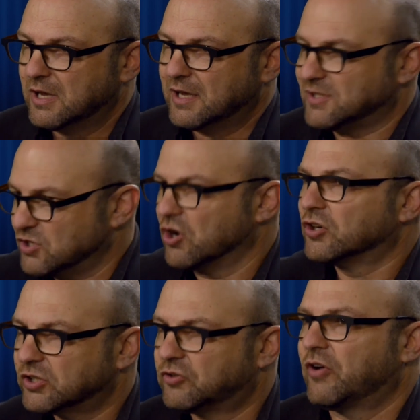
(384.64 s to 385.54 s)
is
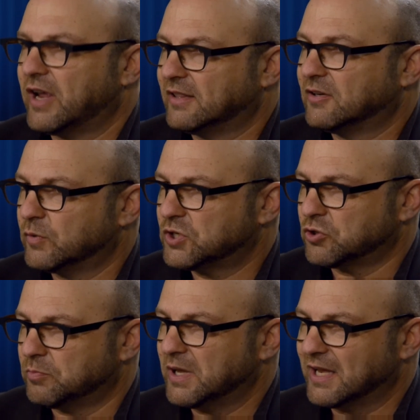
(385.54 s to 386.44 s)
not a trade that we
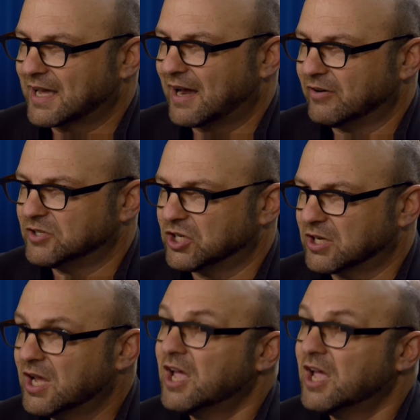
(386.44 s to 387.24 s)
should be encouraging